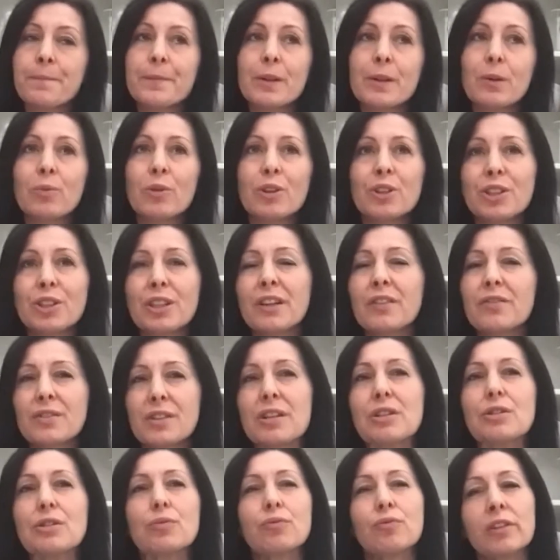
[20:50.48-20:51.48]
which gives
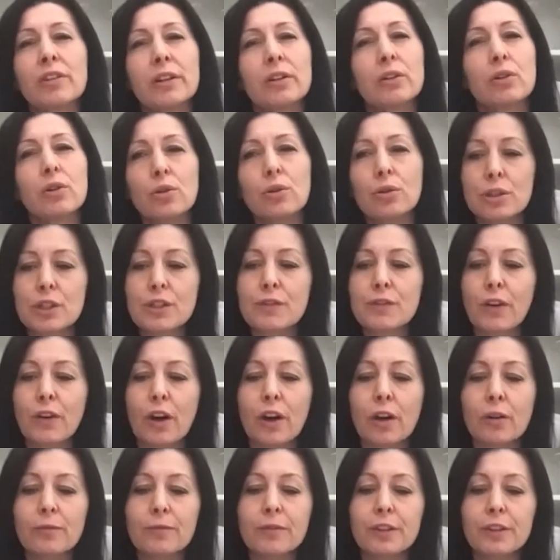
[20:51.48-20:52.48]
us real cause for
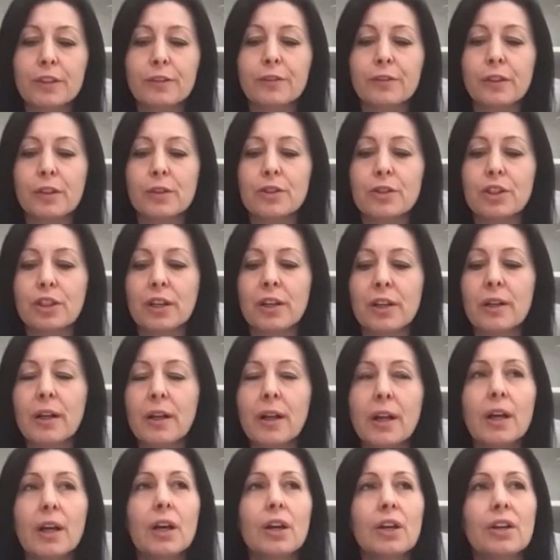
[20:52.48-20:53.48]
hope for the future.
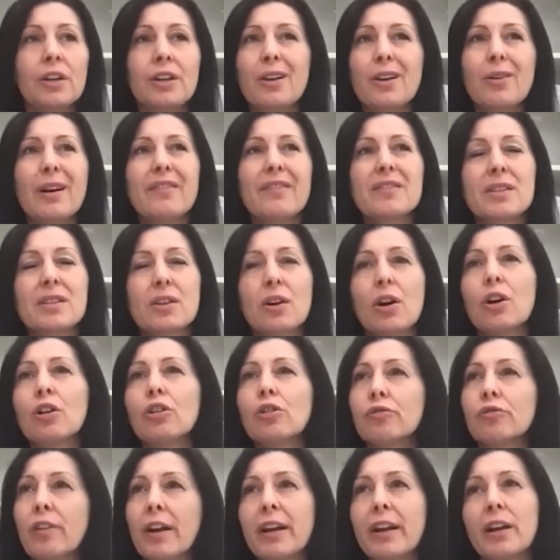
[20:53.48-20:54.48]
You know, Ava's
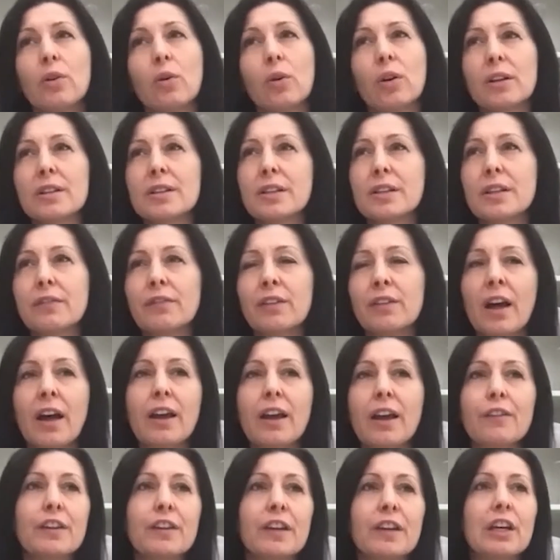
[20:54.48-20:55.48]
got a great quality of
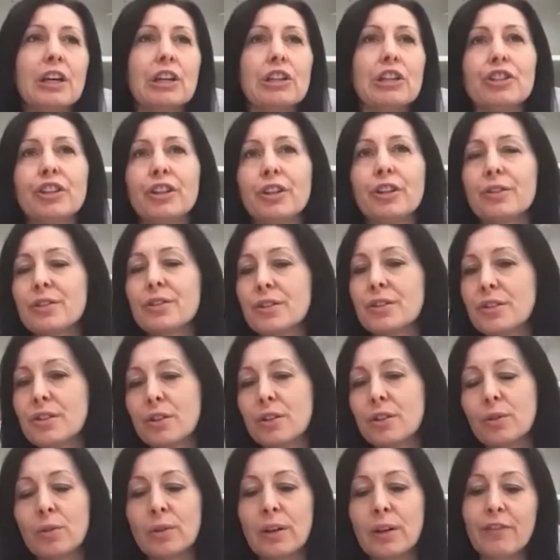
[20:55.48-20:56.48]
life. She goes to
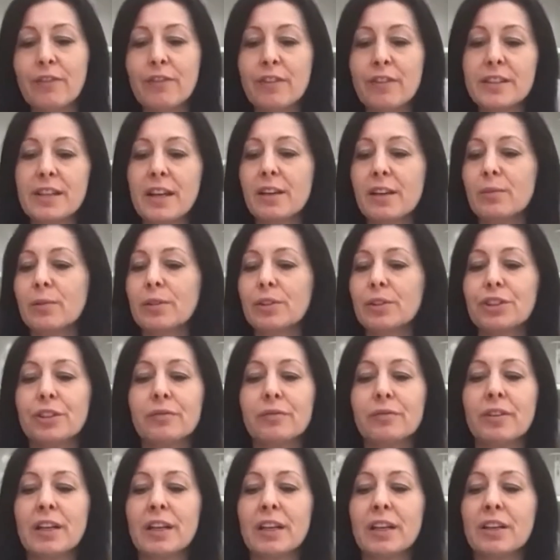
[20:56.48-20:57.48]
school every day, which
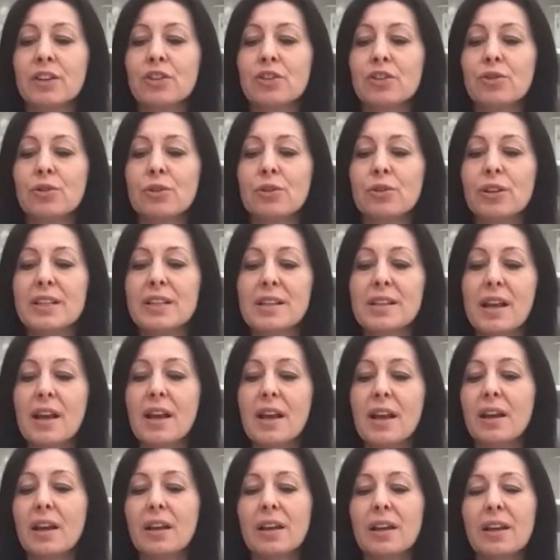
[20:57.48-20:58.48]
she really enjoys.
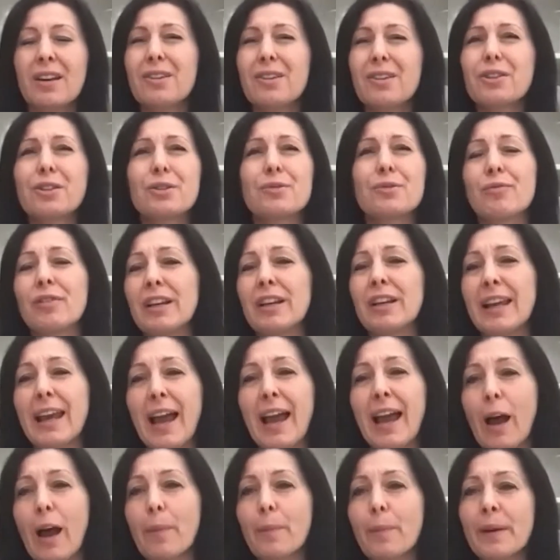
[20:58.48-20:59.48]
You know, she's really
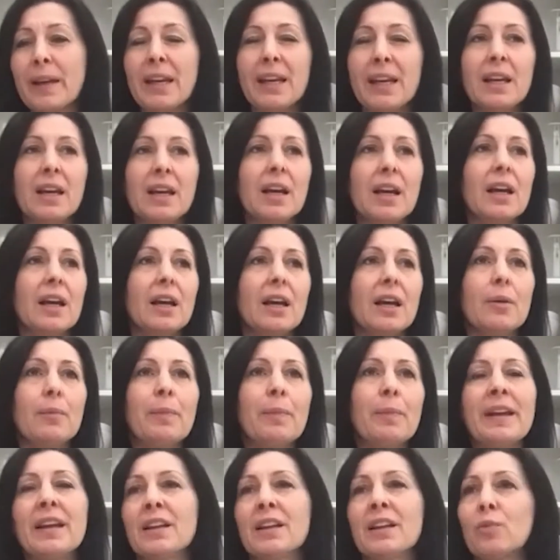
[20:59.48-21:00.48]
happy.
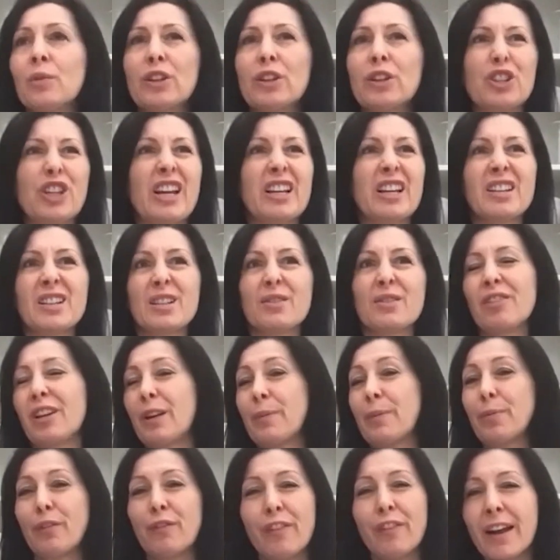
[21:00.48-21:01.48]
Being in a wheelchair doesn't
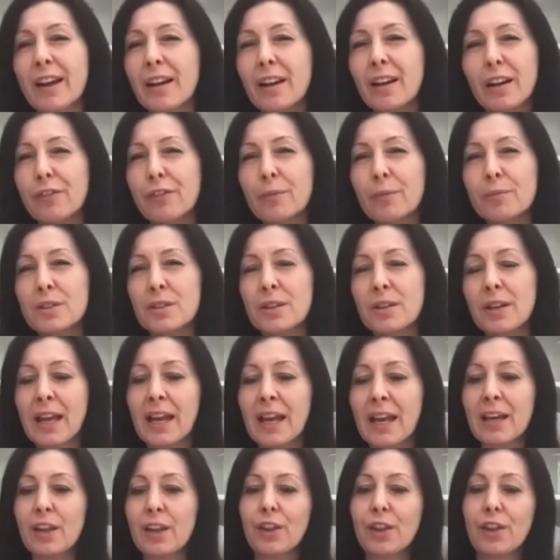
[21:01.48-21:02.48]
really prevent her from
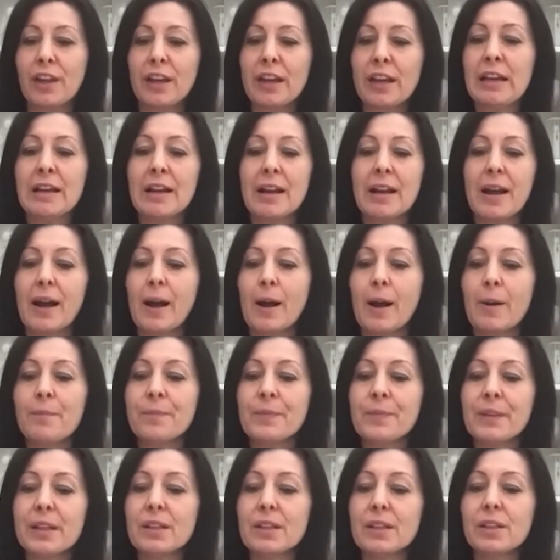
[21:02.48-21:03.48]
doing anything.
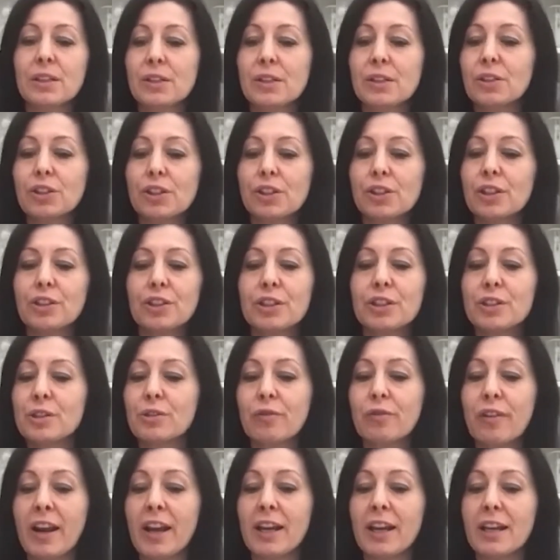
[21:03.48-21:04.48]
She's
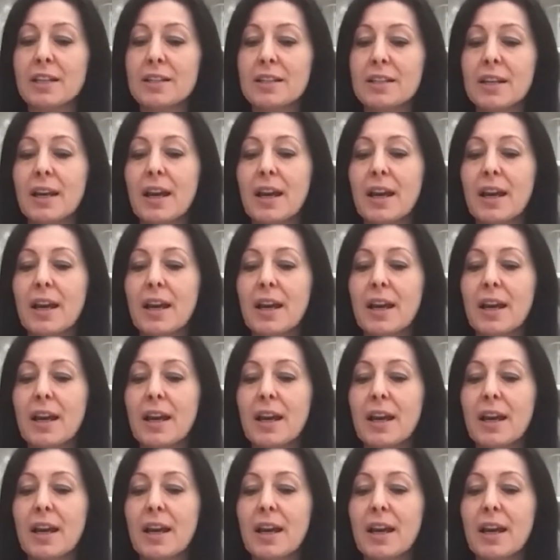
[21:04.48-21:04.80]
great.